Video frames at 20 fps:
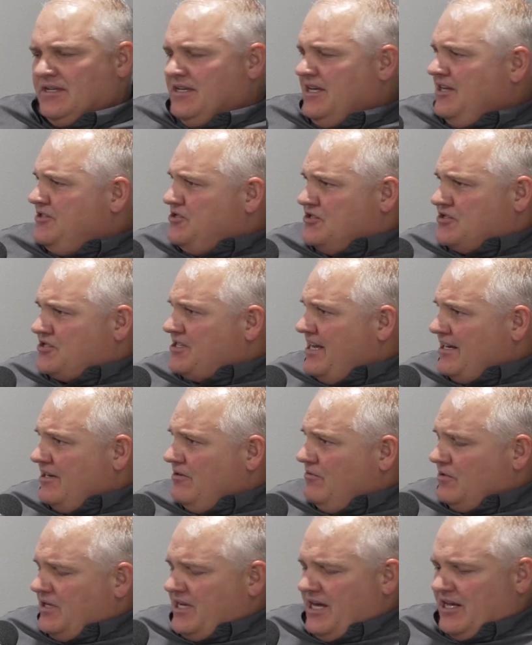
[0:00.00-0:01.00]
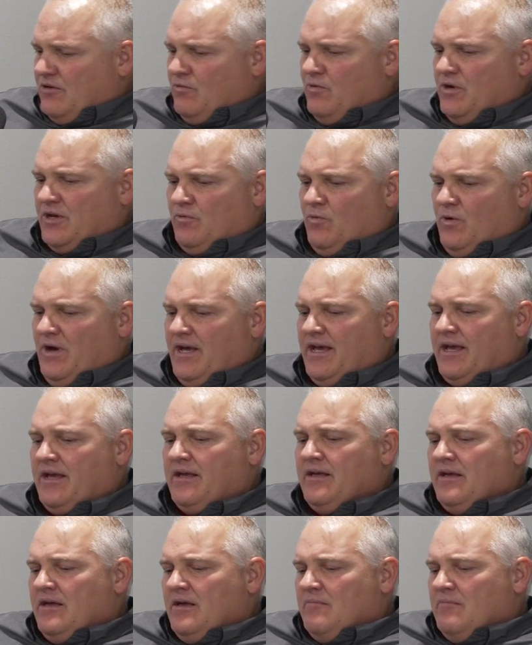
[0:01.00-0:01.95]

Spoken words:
it just kind of went away.